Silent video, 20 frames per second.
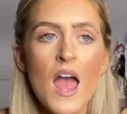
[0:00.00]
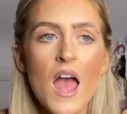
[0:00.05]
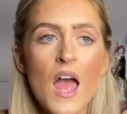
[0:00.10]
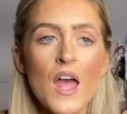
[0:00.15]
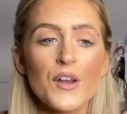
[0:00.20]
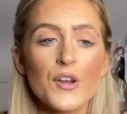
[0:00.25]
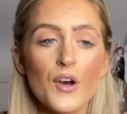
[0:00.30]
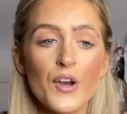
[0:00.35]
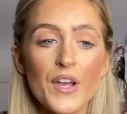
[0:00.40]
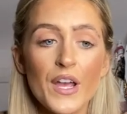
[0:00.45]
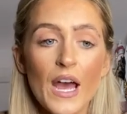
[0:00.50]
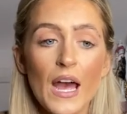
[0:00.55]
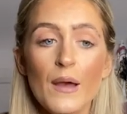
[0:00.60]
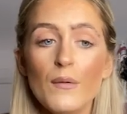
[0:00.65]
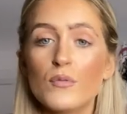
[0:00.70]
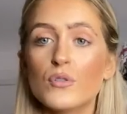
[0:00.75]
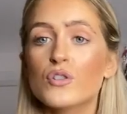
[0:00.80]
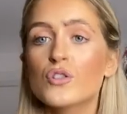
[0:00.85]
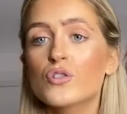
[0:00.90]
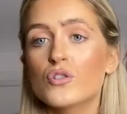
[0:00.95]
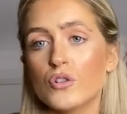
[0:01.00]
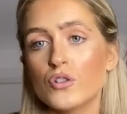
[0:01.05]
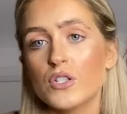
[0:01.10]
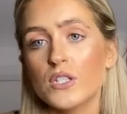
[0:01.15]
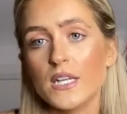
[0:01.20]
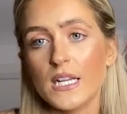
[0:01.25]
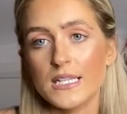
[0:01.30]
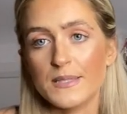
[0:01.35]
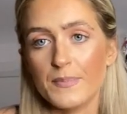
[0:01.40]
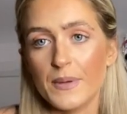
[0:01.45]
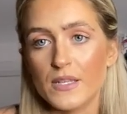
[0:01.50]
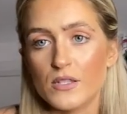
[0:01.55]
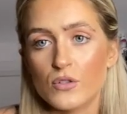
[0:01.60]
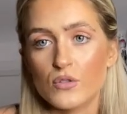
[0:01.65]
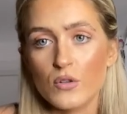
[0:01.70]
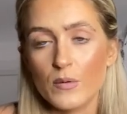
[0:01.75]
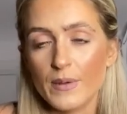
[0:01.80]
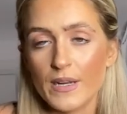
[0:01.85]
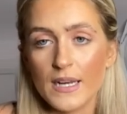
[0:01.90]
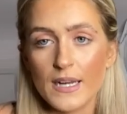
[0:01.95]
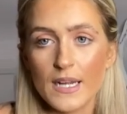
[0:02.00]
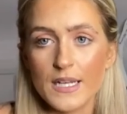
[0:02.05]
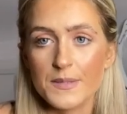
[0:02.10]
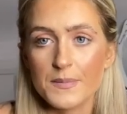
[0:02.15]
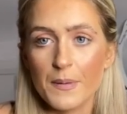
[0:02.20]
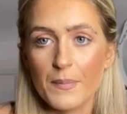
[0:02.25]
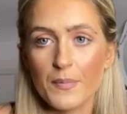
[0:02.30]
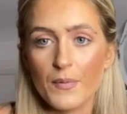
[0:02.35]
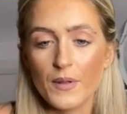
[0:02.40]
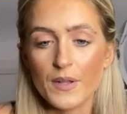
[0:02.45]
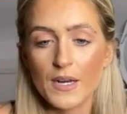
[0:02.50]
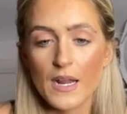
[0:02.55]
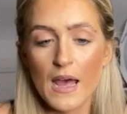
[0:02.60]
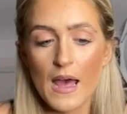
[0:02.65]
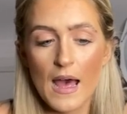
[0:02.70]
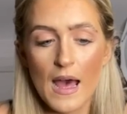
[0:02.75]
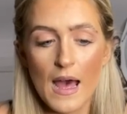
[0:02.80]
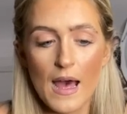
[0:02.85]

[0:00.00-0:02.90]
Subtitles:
Now, it was such a nice base, so many nice people in it,